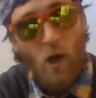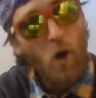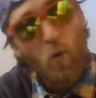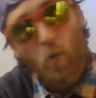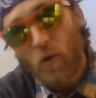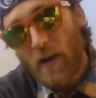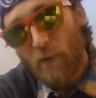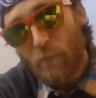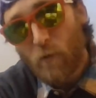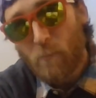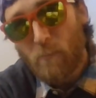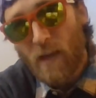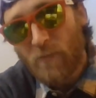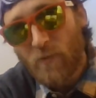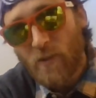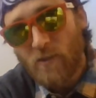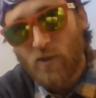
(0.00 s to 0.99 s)
Whatever
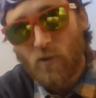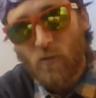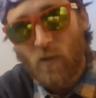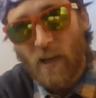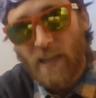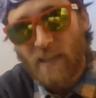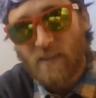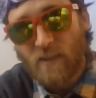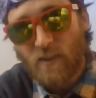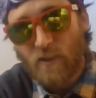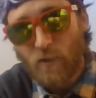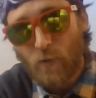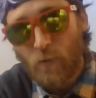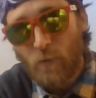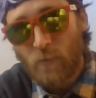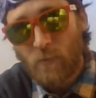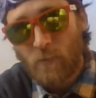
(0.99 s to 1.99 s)
method you like to
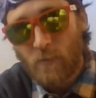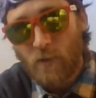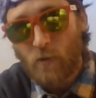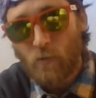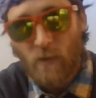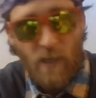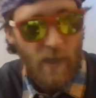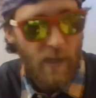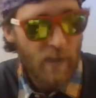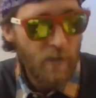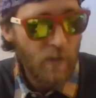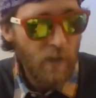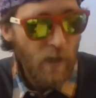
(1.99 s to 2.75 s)
do, you can,